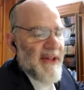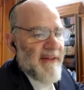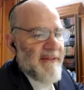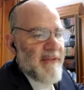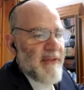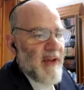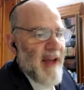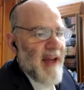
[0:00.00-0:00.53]

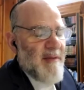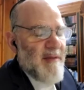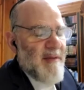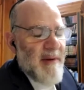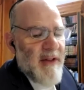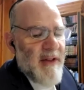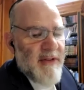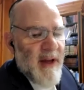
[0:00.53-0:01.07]
If
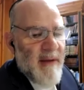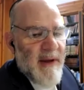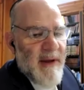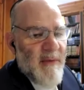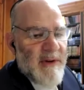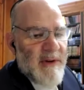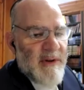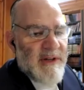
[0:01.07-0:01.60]
everybody's tameh,
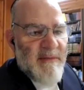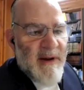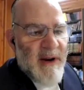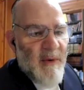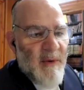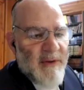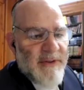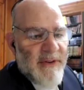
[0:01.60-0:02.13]
which everybody
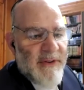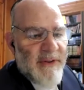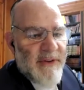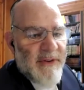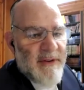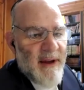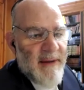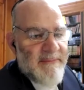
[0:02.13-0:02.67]
was at the
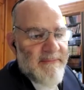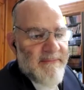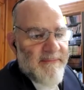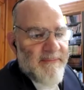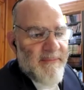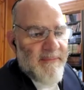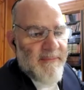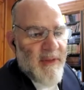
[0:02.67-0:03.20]
time,
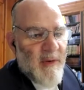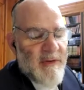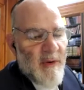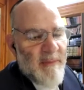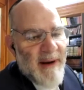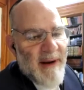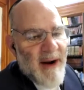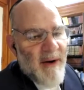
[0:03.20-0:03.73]
there was no
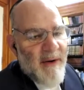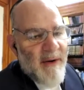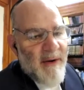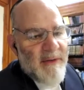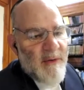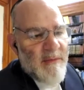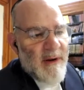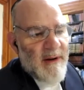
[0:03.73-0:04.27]

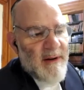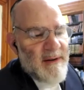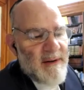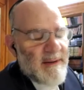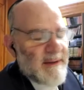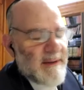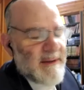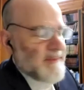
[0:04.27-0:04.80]
paraduma,
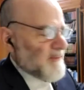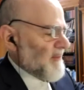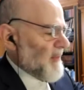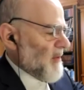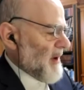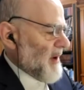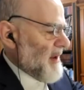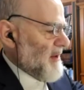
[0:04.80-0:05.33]

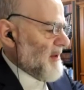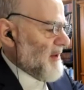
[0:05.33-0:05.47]
right?